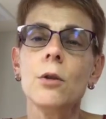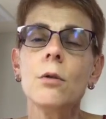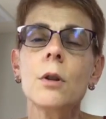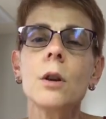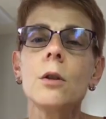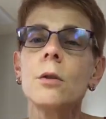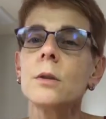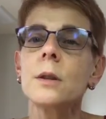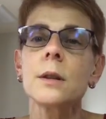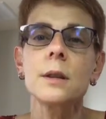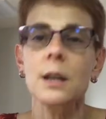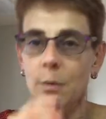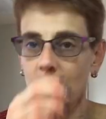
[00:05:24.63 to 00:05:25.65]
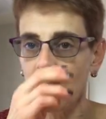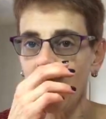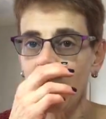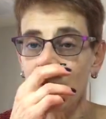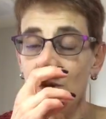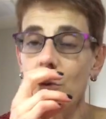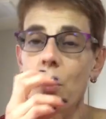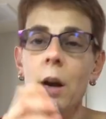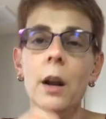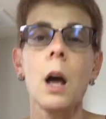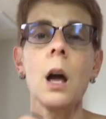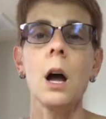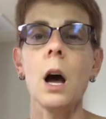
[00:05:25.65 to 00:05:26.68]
You can use the same thread if you want.